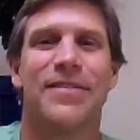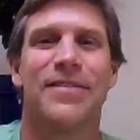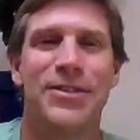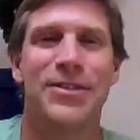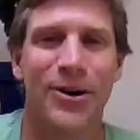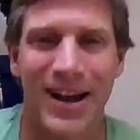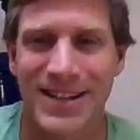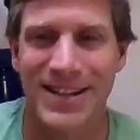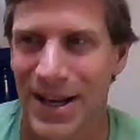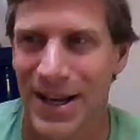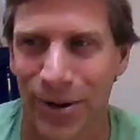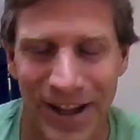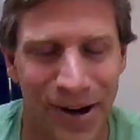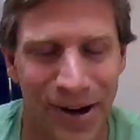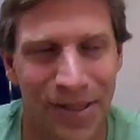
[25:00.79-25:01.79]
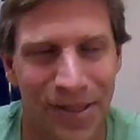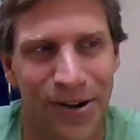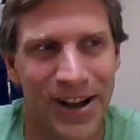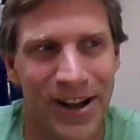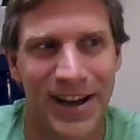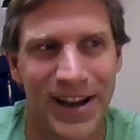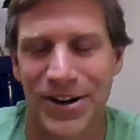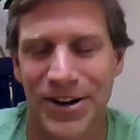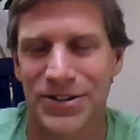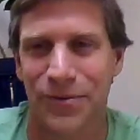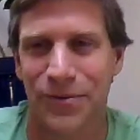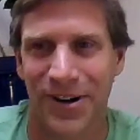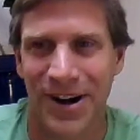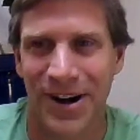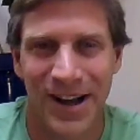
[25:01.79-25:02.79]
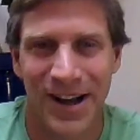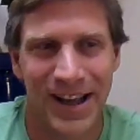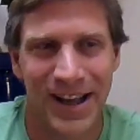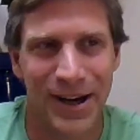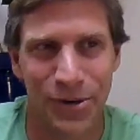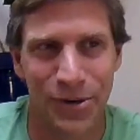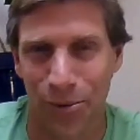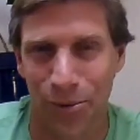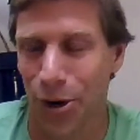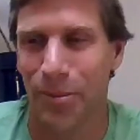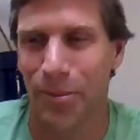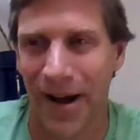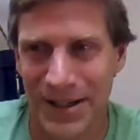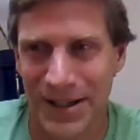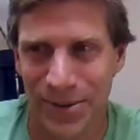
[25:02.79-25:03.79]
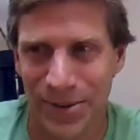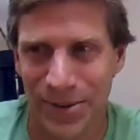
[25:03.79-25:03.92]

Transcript: Even though I said, well, you know, 30 years of where you know robots